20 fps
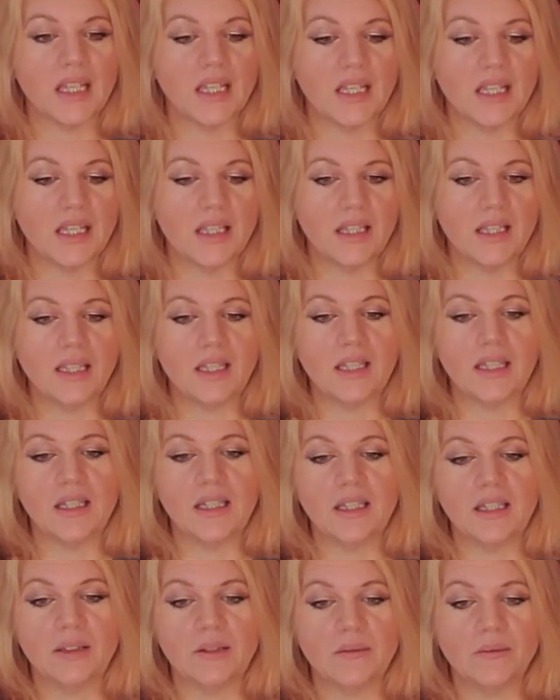and
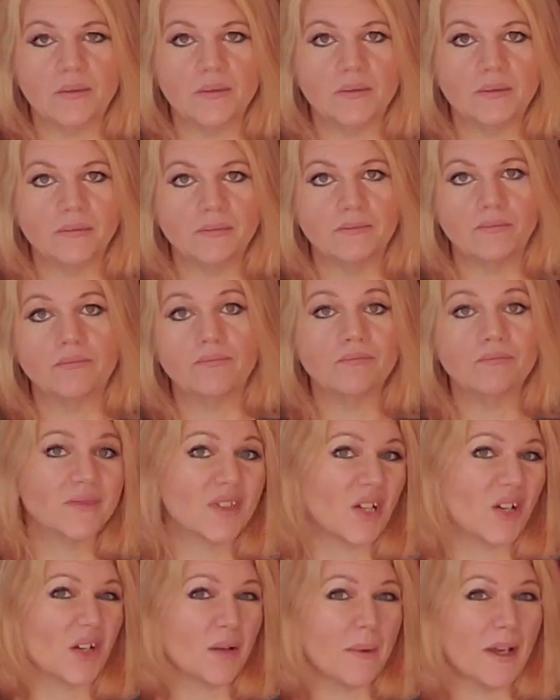then
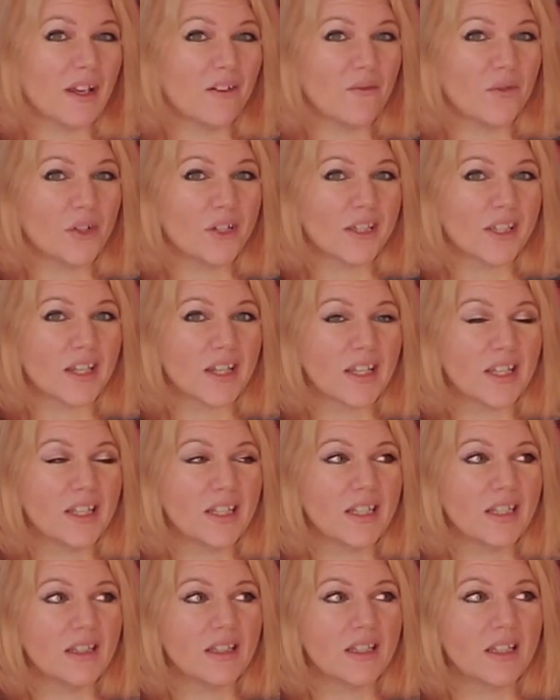talk about it for a second
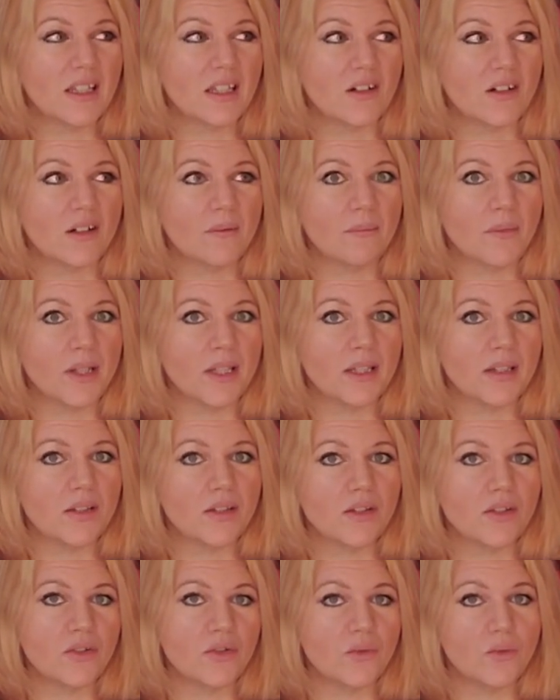and then get on with
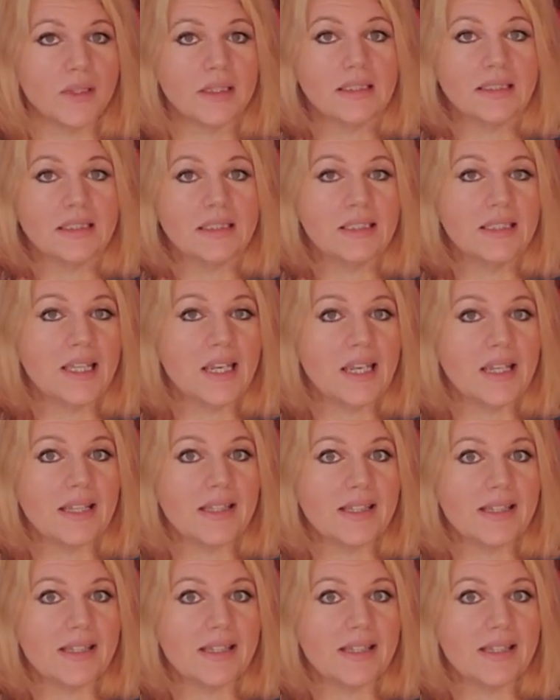two days.